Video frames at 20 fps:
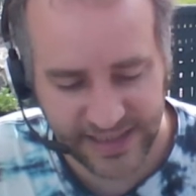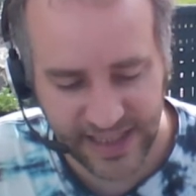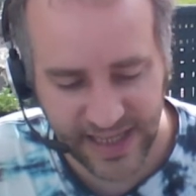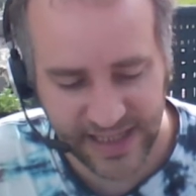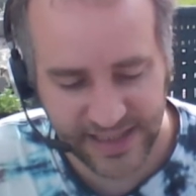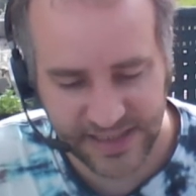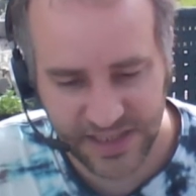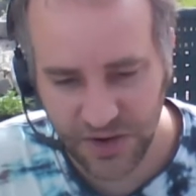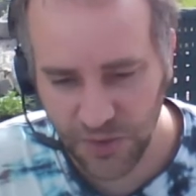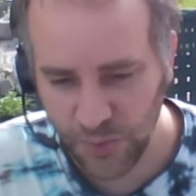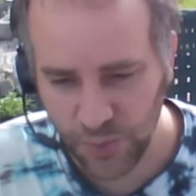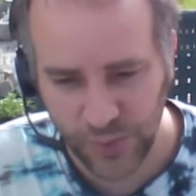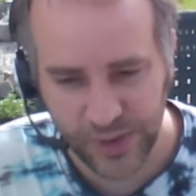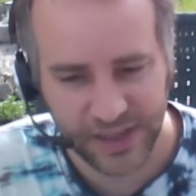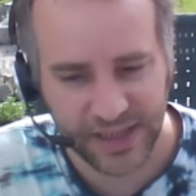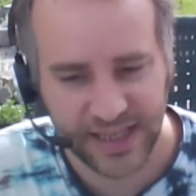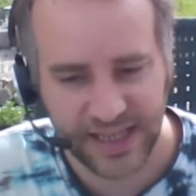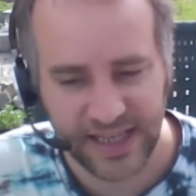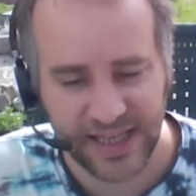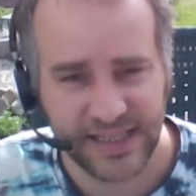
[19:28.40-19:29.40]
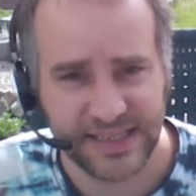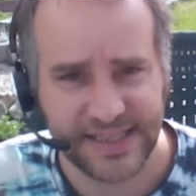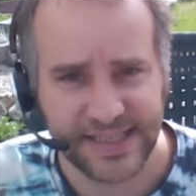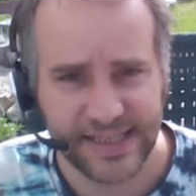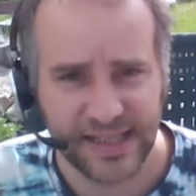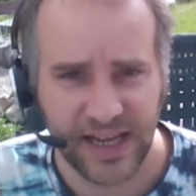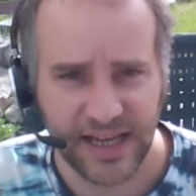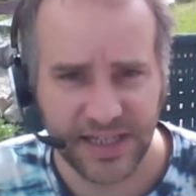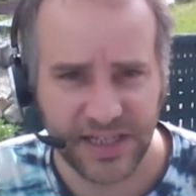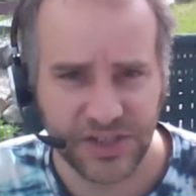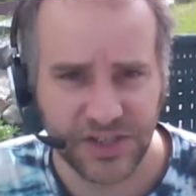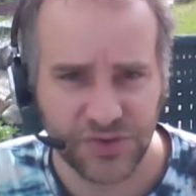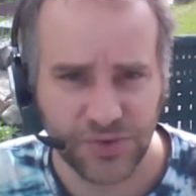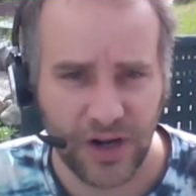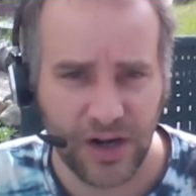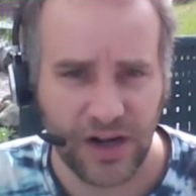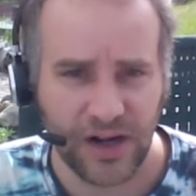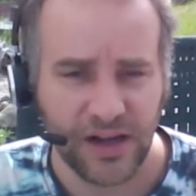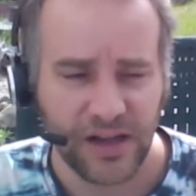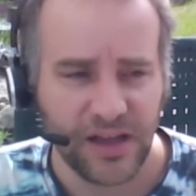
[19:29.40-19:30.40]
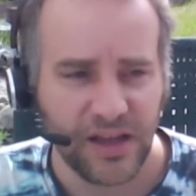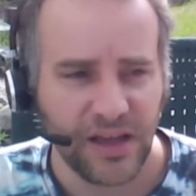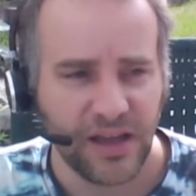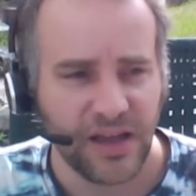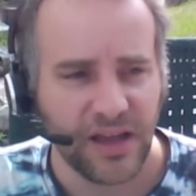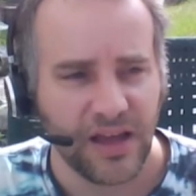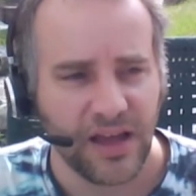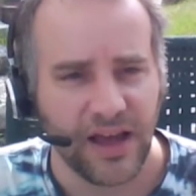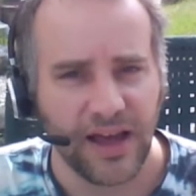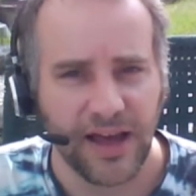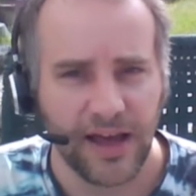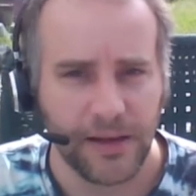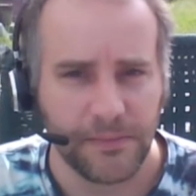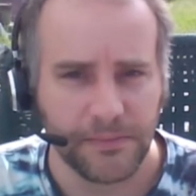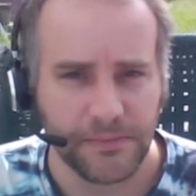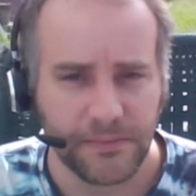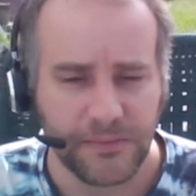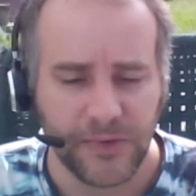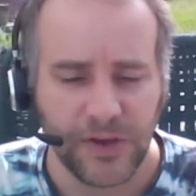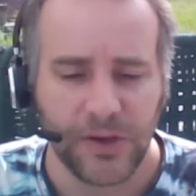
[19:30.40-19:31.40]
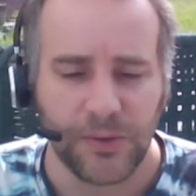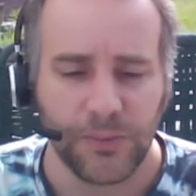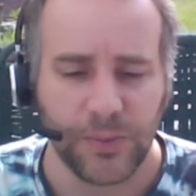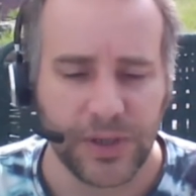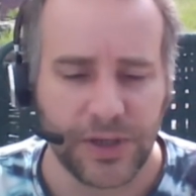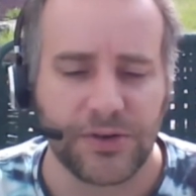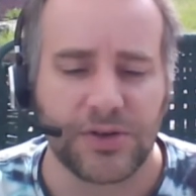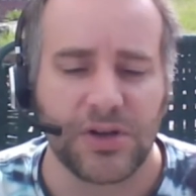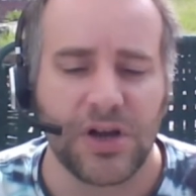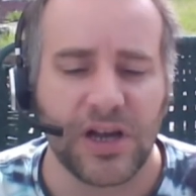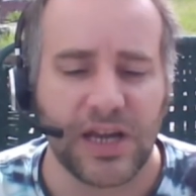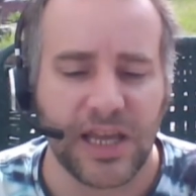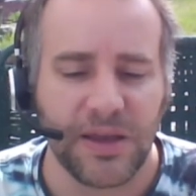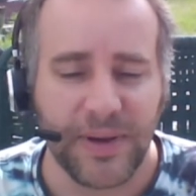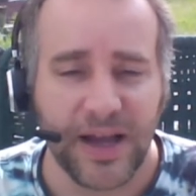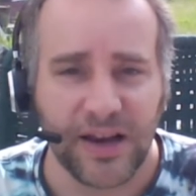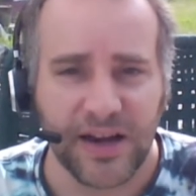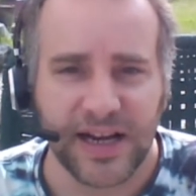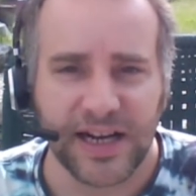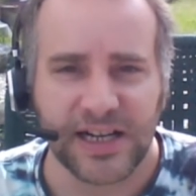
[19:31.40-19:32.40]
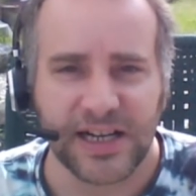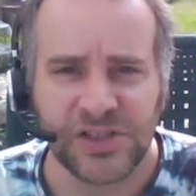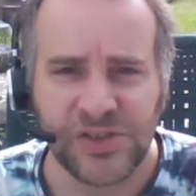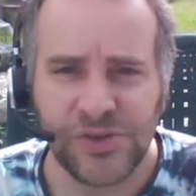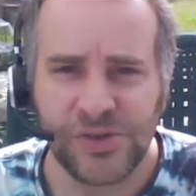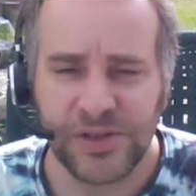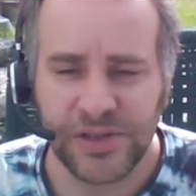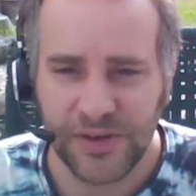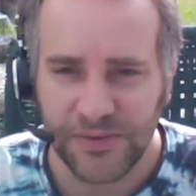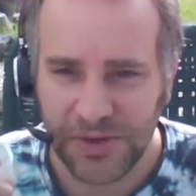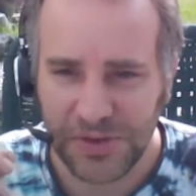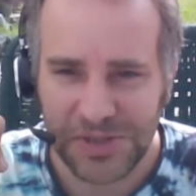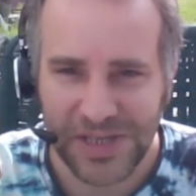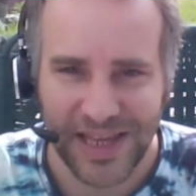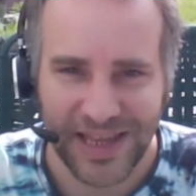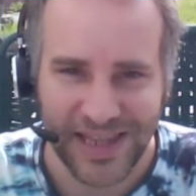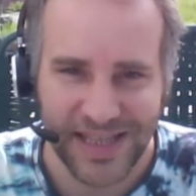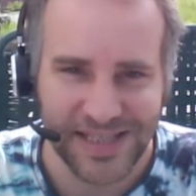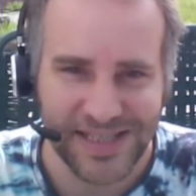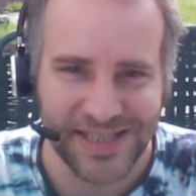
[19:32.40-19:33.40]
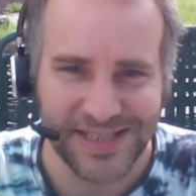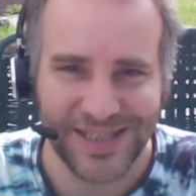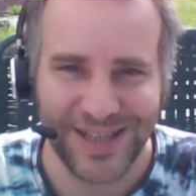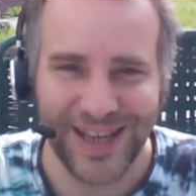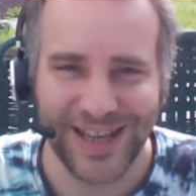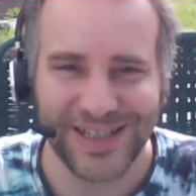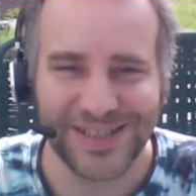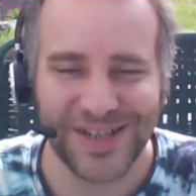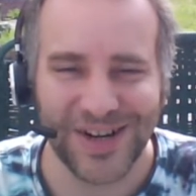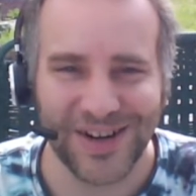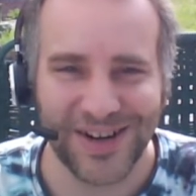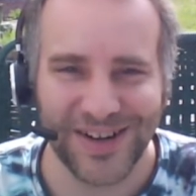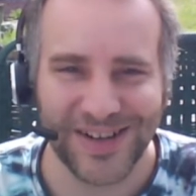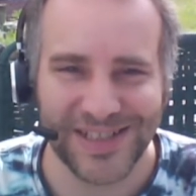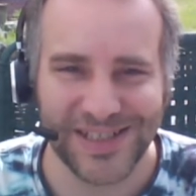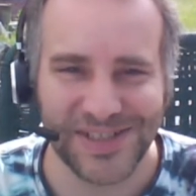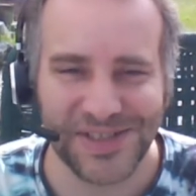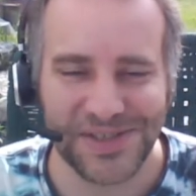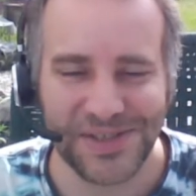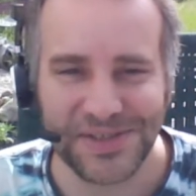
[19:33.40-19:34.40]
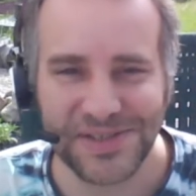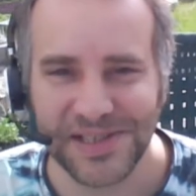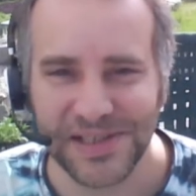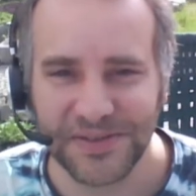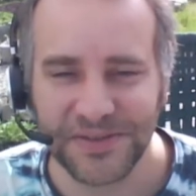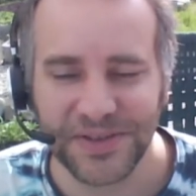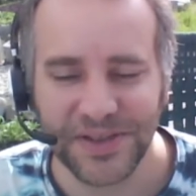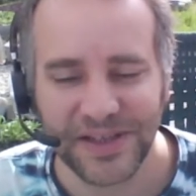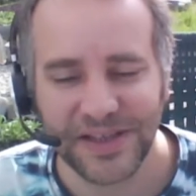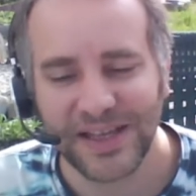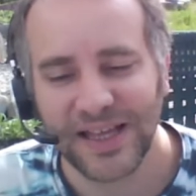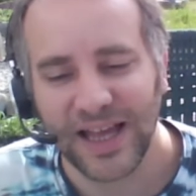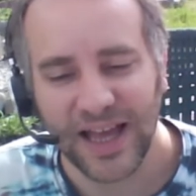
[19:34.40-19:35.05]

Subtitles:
it's a really easy line to draw, when you're talking about an exclusive. You say this is a Kickstarter exclusive,